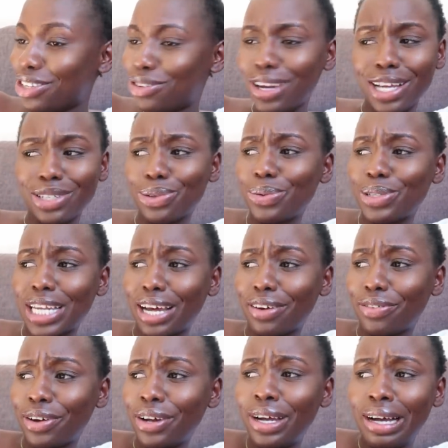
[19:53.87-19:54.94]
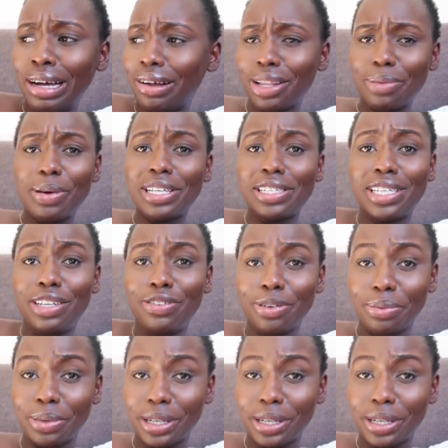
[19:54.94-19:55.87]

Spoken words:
You guys always have the best tea for